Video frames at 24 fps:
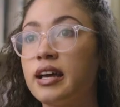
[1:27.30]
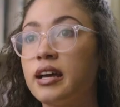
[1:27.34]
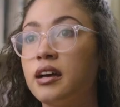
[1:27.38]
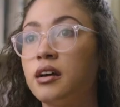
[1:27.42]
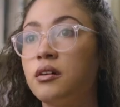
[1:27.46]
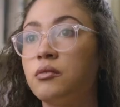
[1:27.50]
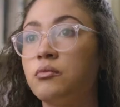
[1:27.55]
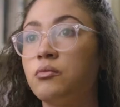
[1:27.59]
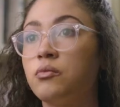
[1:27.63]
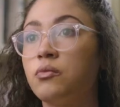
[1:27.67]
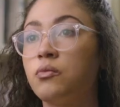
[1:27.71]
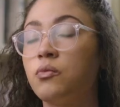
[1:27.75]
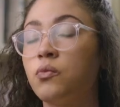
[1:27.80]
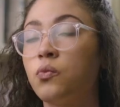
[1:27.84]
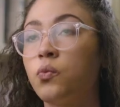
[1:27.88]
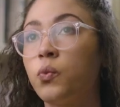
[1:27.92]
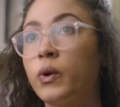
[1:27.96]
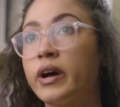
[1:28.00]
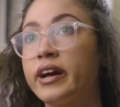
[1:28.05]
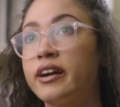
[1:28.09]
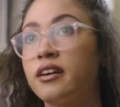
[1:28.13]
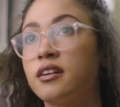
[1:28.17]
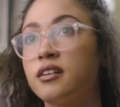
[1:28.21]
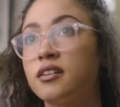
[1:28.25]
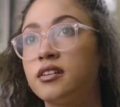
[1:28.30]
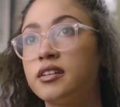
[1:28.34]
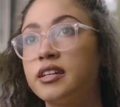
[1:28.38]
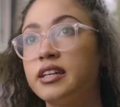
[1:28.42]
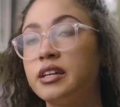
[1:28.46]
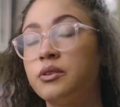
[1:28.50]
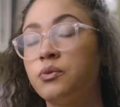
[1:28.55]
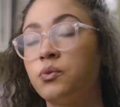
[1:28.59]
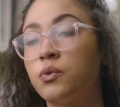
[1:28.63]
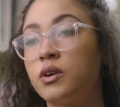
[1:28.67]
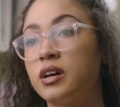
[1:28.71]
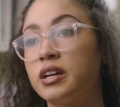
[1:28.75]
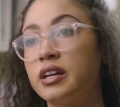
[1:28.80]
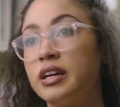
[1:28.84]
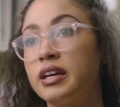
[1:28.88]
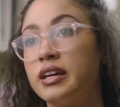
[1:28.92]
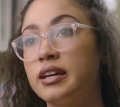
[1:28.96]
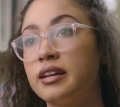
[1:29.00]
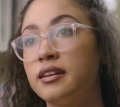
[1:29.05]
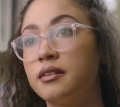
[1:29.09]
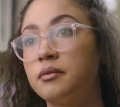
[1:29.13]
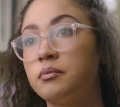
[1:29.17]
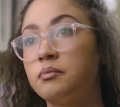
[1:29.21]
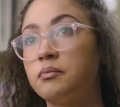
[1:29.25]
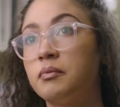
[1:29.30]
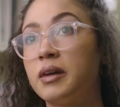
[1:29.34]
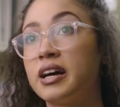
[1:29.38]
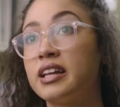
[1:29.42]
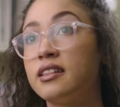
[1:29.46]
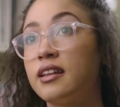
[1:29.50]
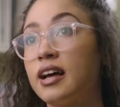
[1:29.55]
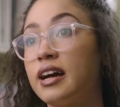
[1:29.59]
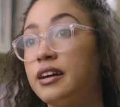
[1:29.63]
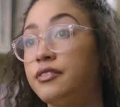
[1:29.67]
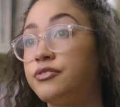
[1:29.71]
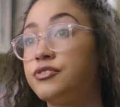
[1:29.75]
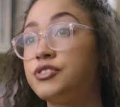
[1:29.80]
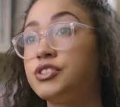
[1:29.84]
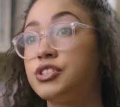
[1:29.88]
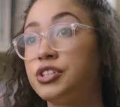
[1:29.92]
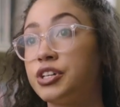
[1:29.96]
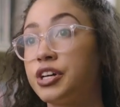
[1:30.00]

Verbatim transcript: Him where He wanted my life